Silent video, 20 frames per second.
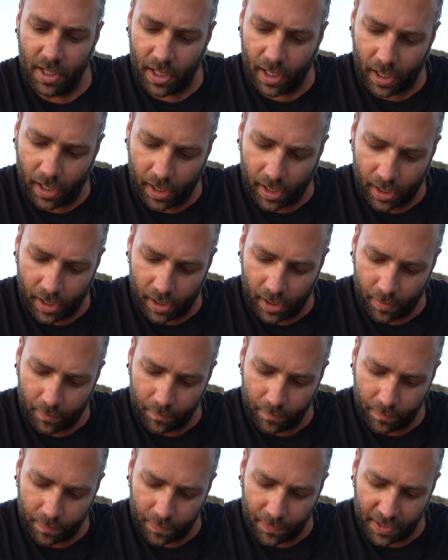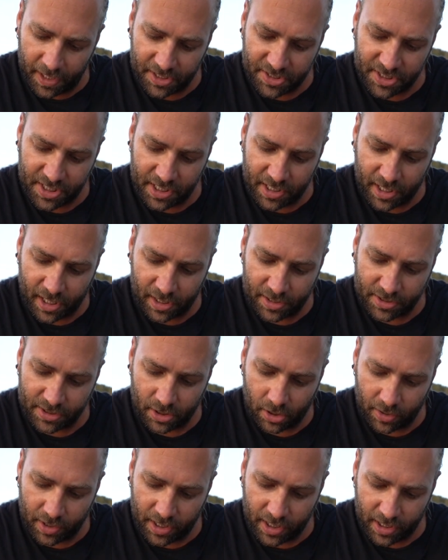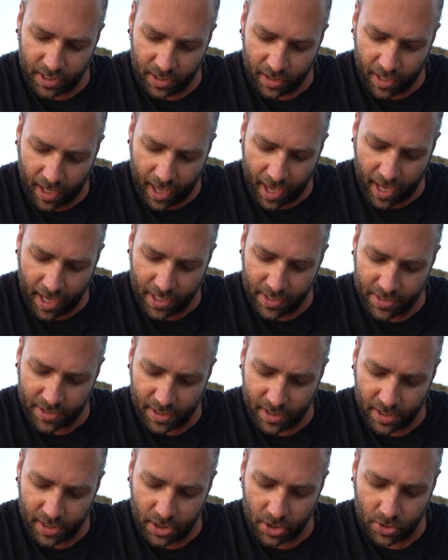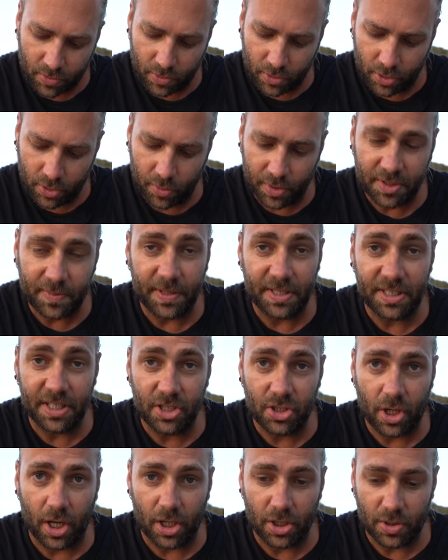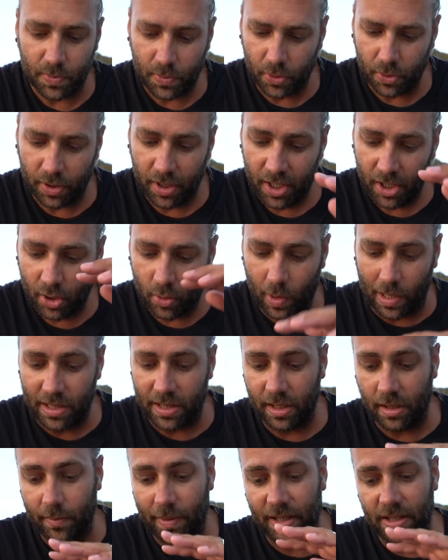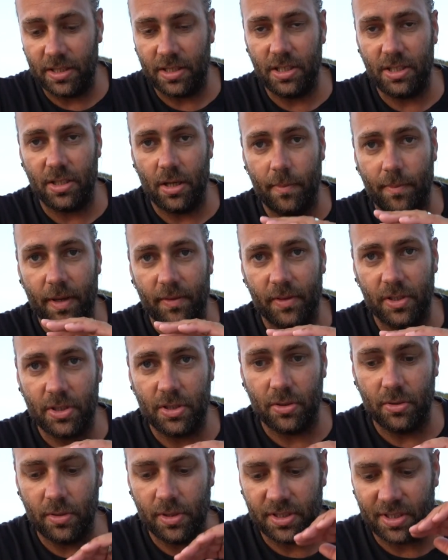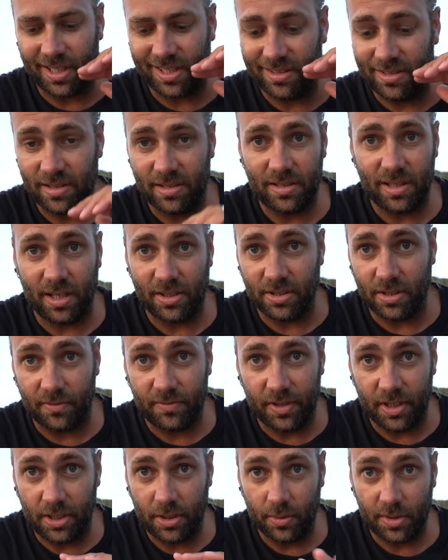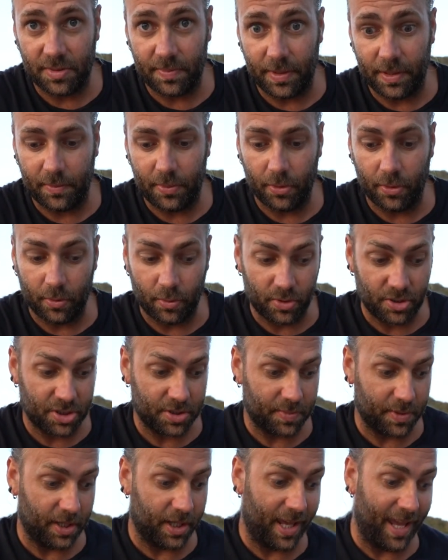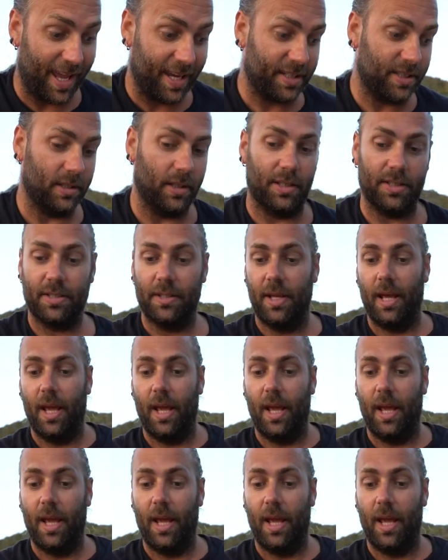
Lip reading: SD card slot here and a USB-C charge port. Great thing about the DJI Mavic 2 is I can just charge it off any USB port, which has been excellent.